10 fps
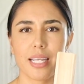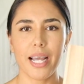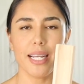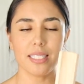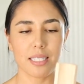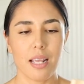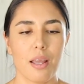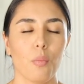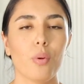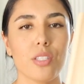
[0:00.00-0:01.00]
kind,
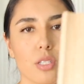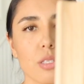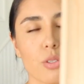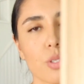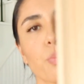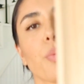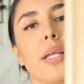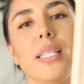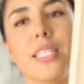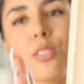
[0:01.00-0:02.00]
once you
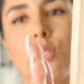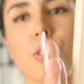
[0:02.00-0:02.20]
bring these two